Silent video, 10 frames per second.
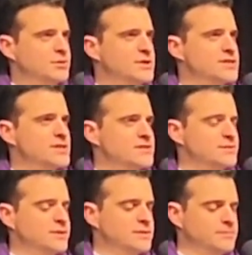Marie's
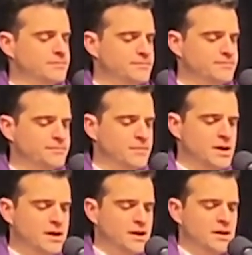history,
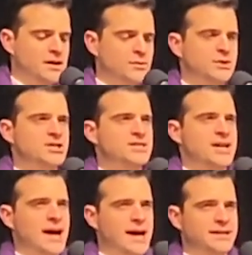which
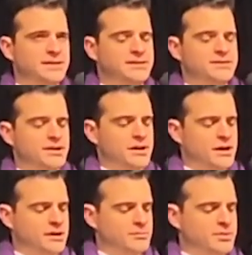has added to
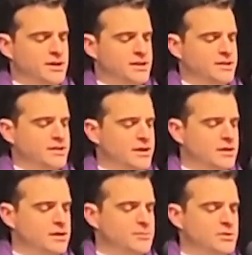the heartbreak that
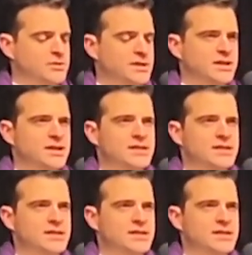our community